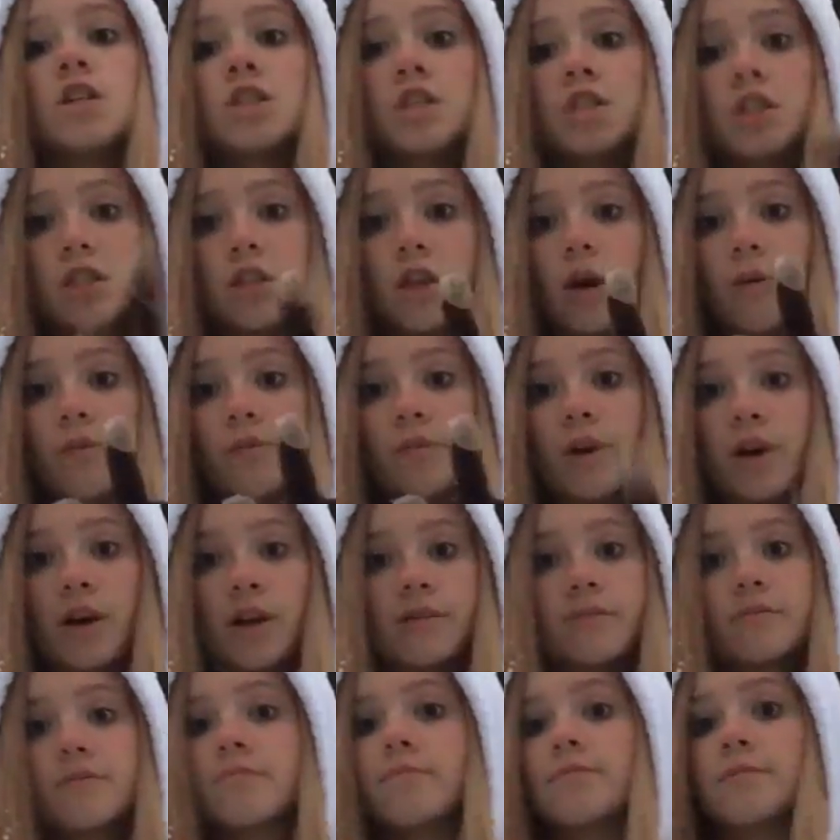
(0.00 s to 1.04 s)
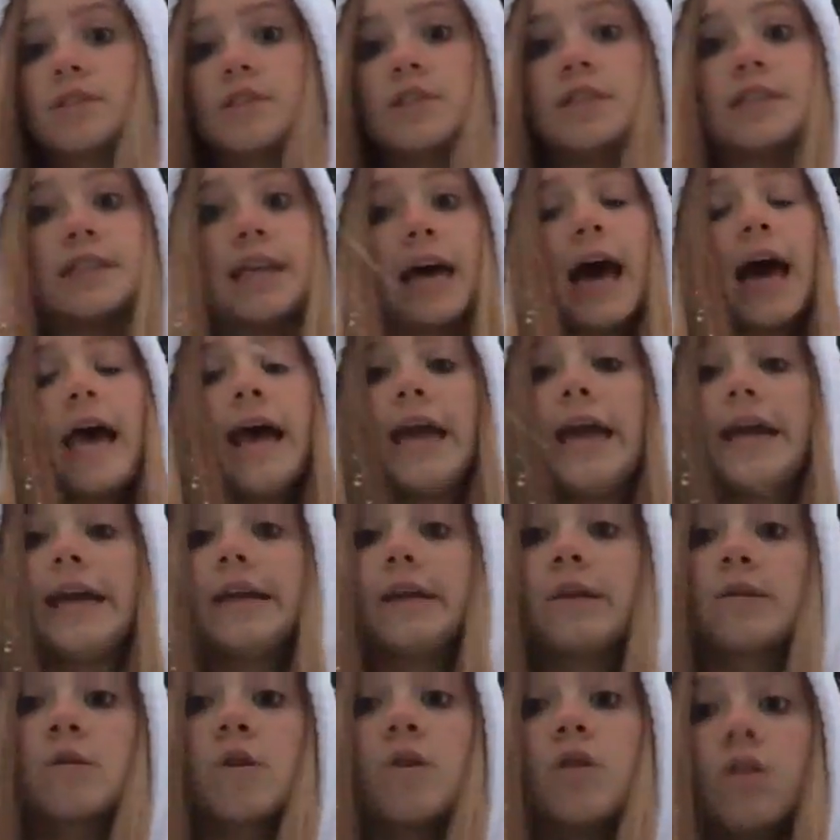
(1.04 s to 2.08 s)
somewhere. Because that
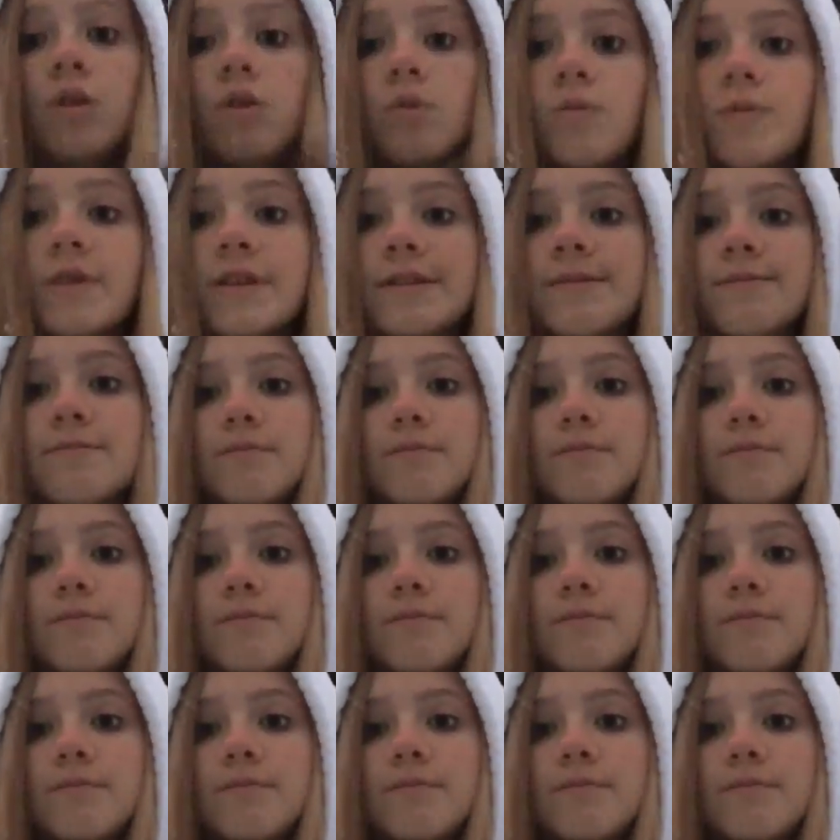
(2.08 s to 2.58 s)
ain't rolling with